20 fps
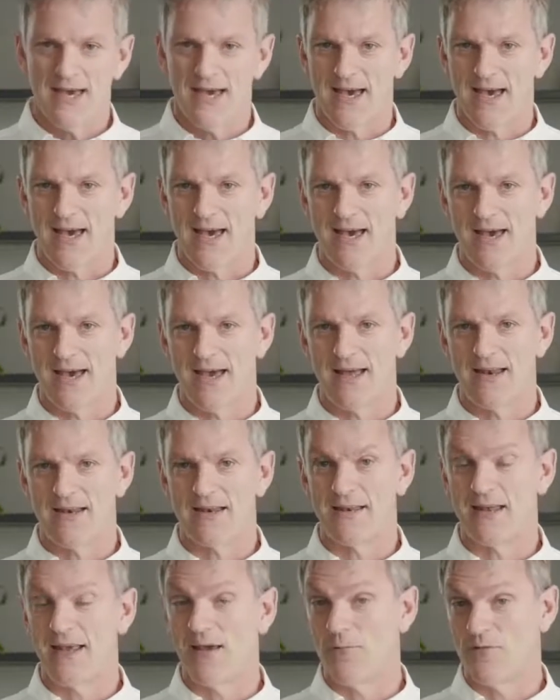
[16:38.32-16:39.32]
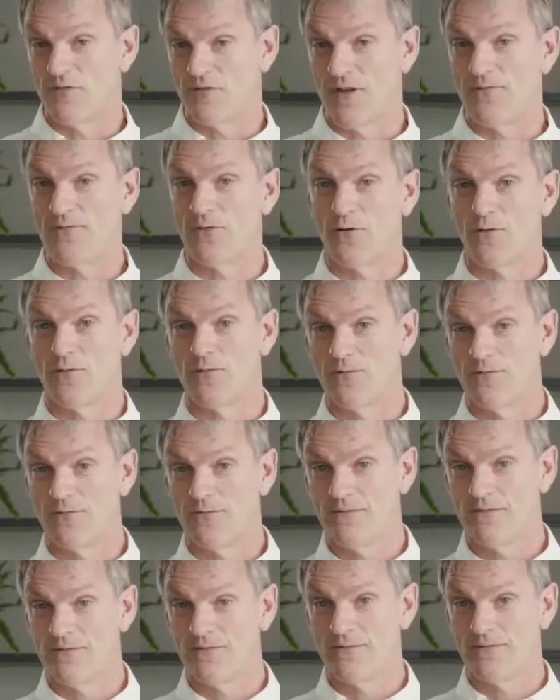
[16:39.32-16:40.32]
And it was difficult
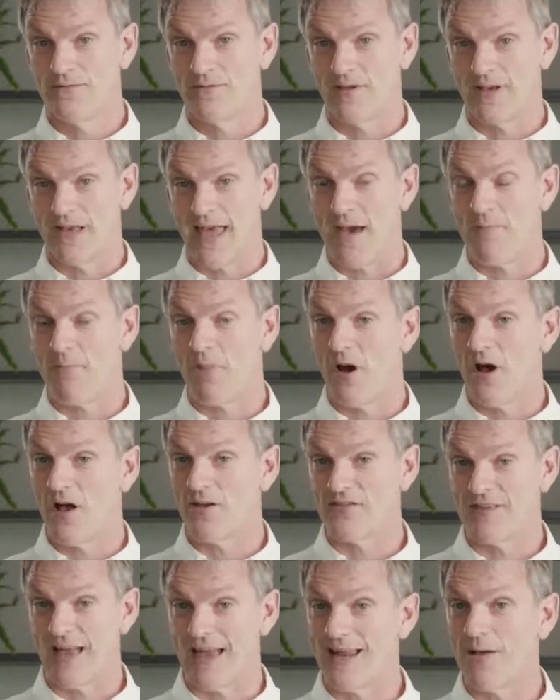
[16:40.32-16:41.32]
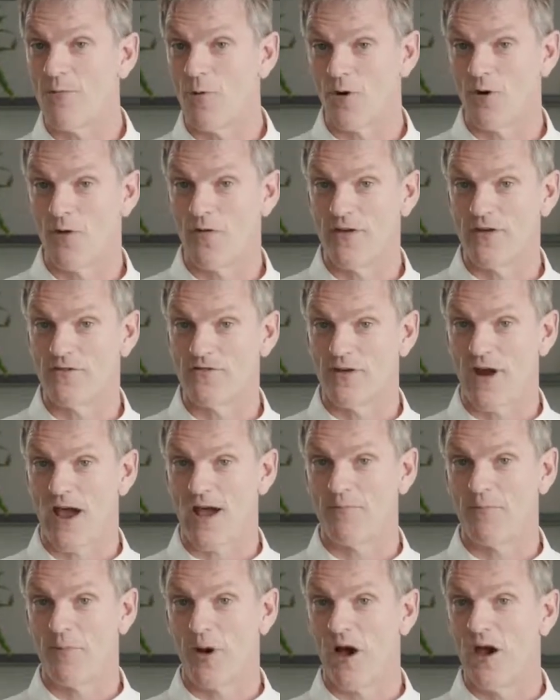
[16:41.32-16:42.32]
to get past anyone on this
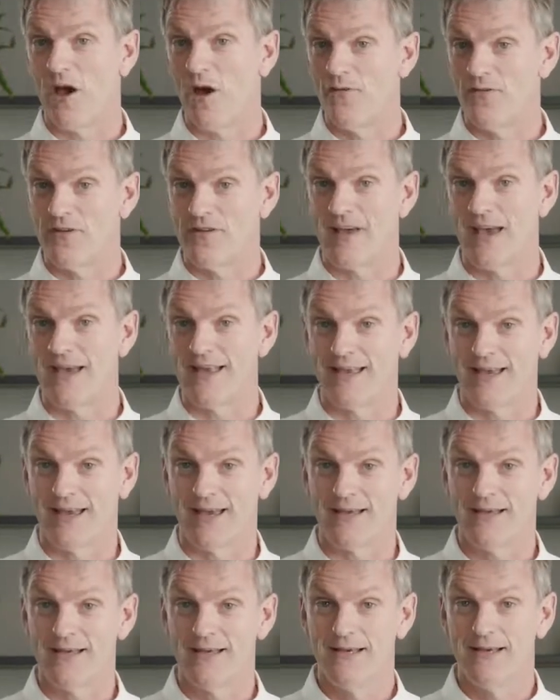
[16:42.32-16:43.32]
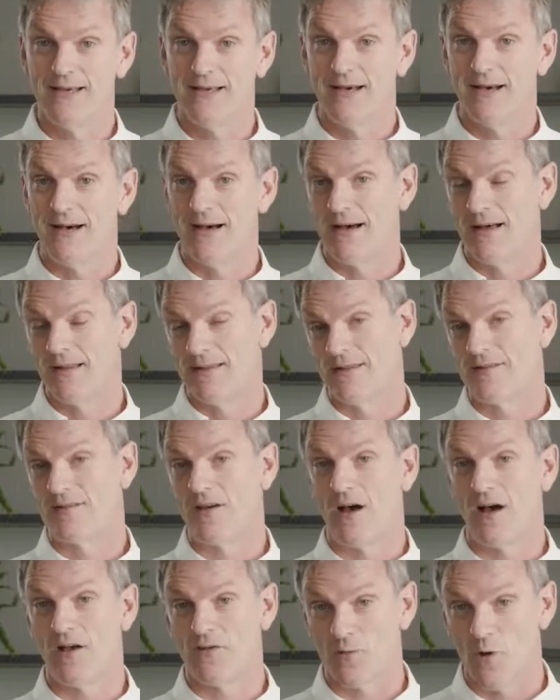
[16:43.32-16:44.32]
track by overtaking. The
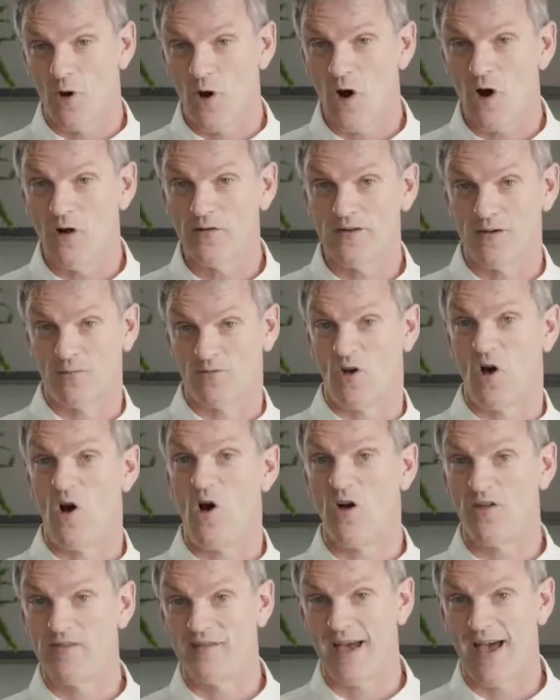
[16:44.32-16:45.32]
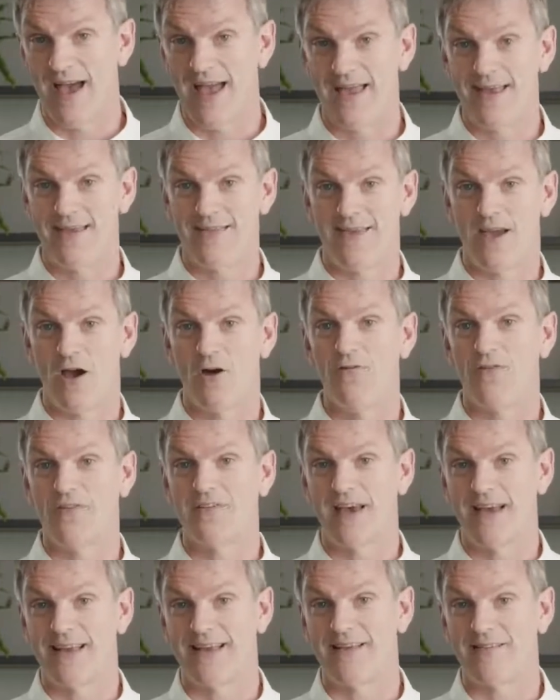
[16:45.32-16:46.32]
tyres were hot, it was a hot day, the
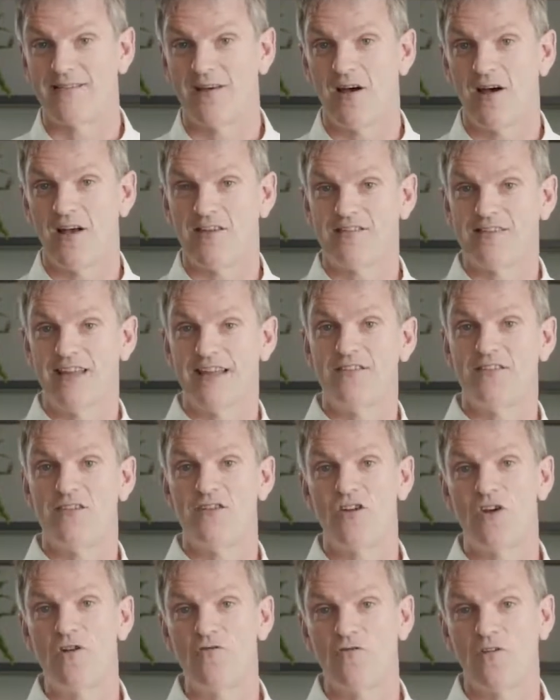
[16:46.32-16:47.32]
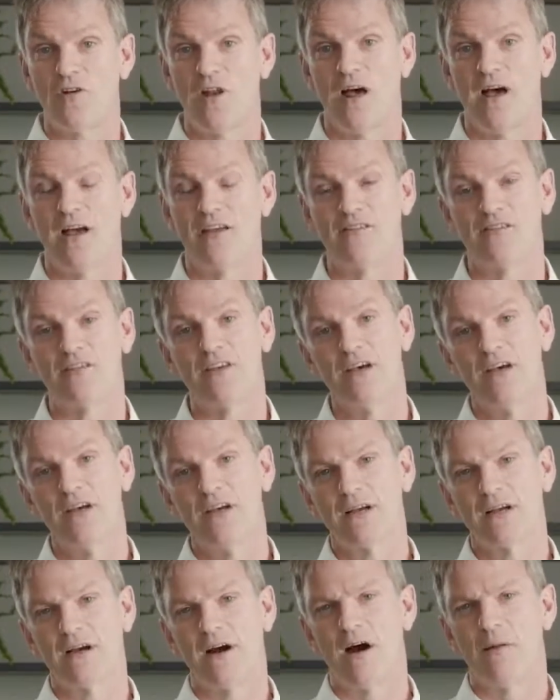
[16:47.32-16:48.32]
overtaking tyres tend to neutralise
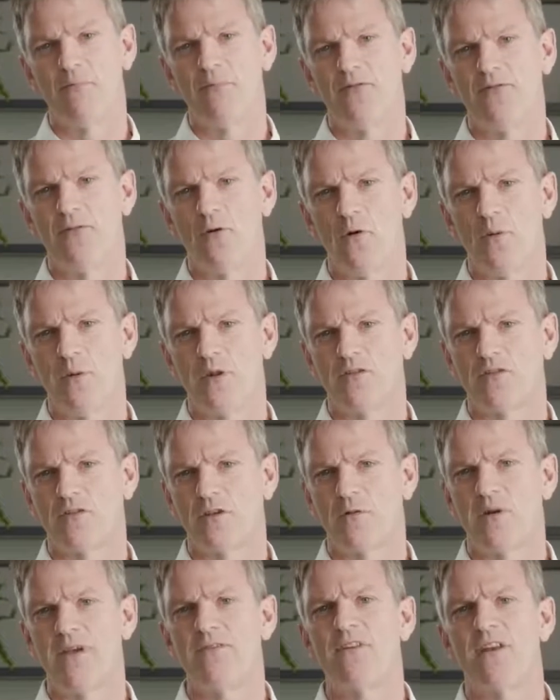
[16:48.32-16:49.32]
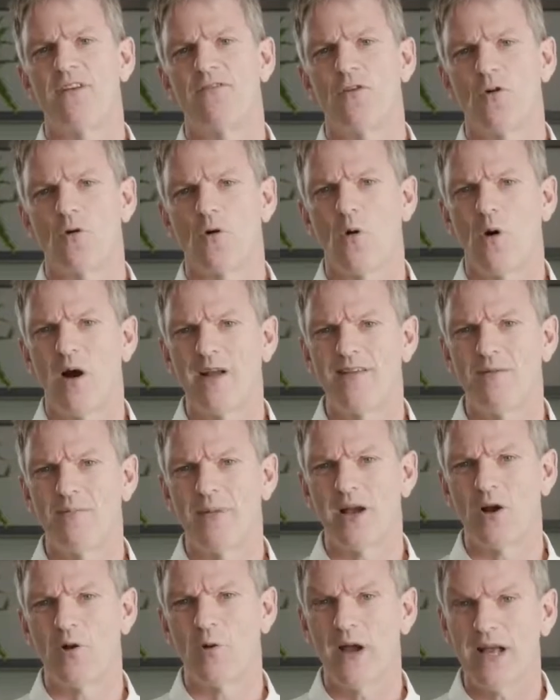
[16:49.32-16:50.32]
car performance, so even if you're quite a
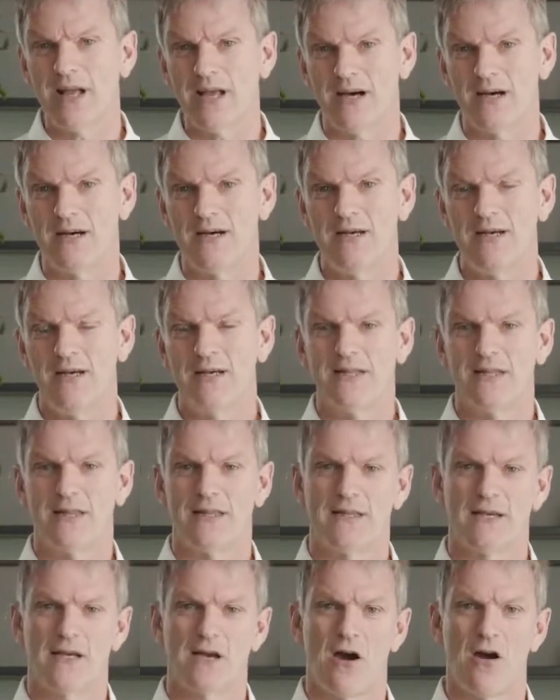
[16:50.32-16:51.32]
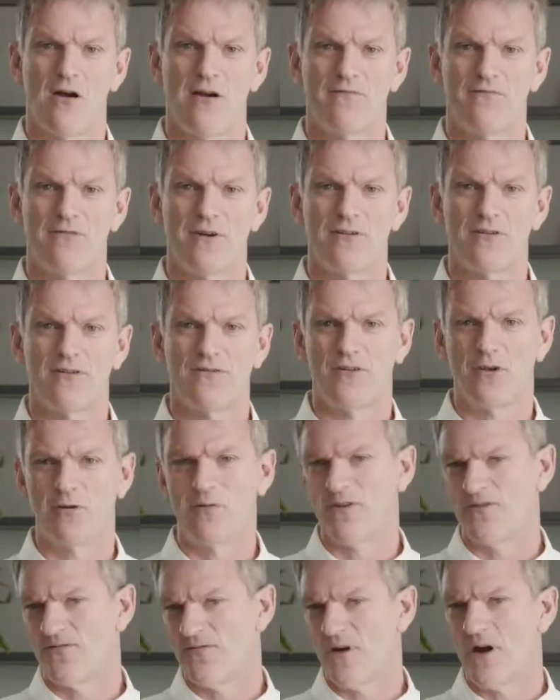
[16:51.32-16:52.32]
bit quicker than the car in front of you,
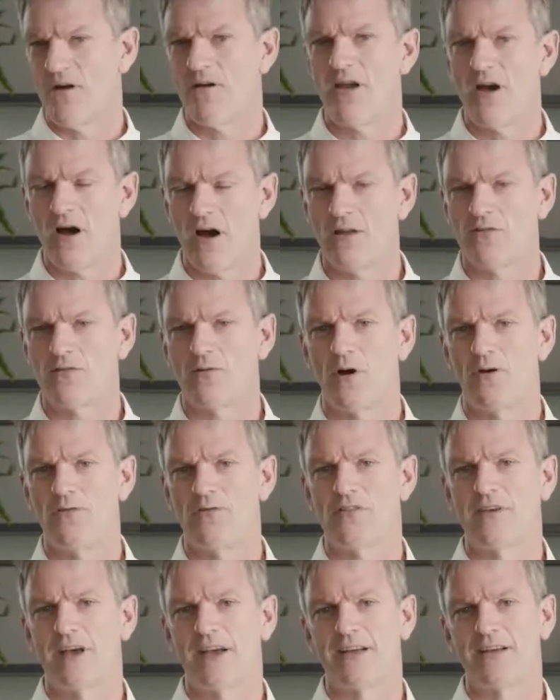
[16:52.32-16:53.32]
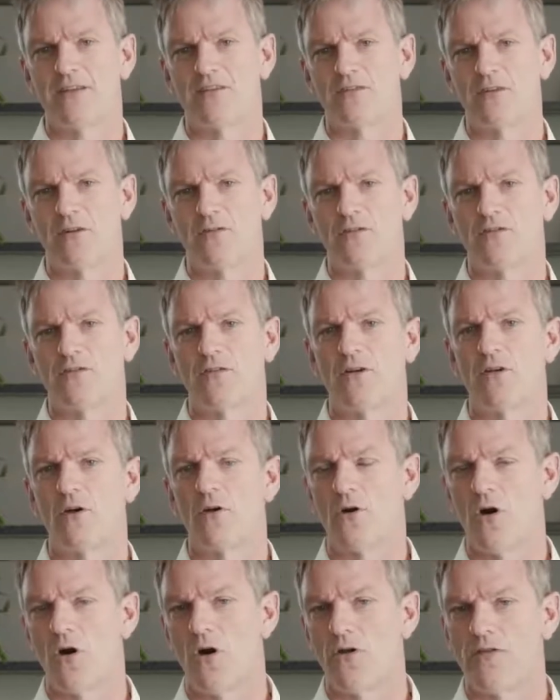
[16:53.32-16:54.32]
it's very hard to overtake at Silverstone
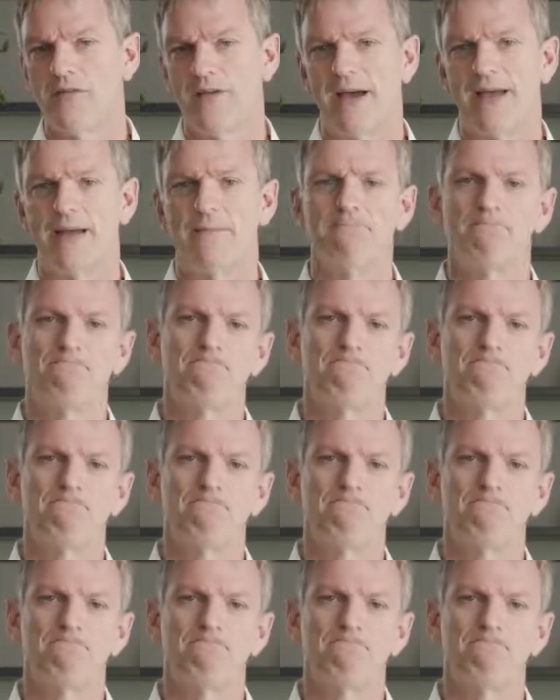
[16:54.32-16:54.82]
on a hot day.